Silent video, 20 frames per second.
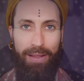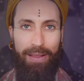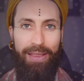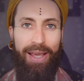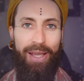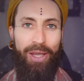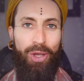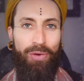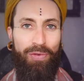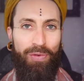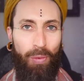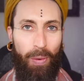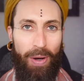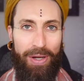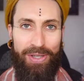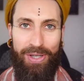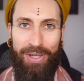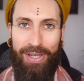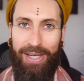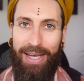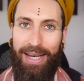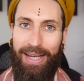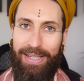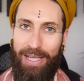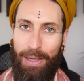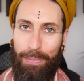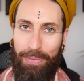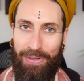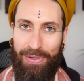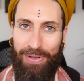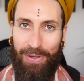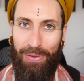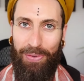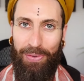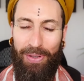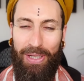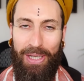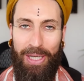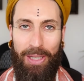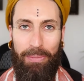Thank you for watching today's
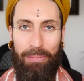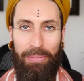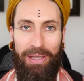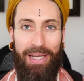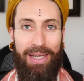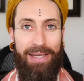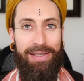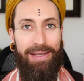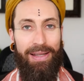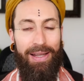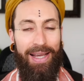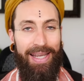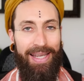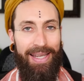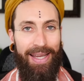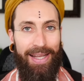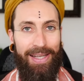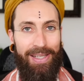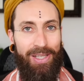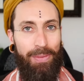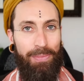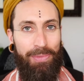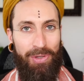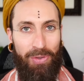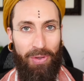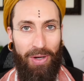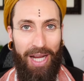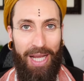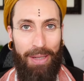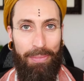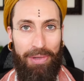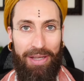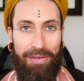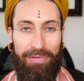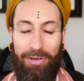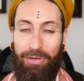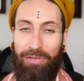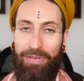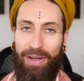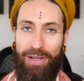episode. Please like and subscribe
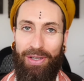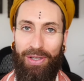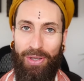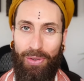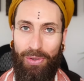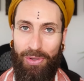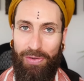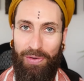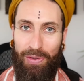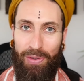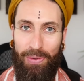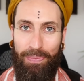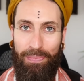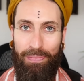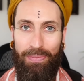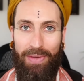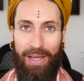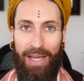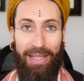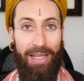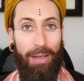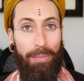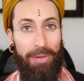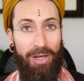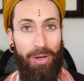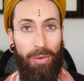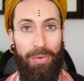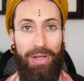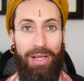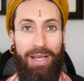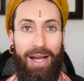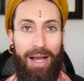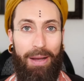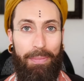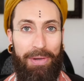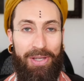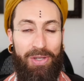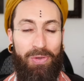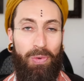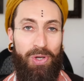if you found it useful, and let me know in the
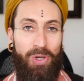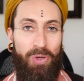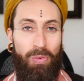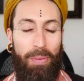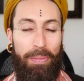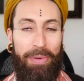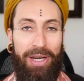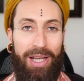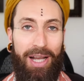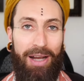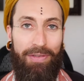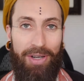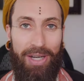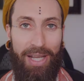comments what you want me to cover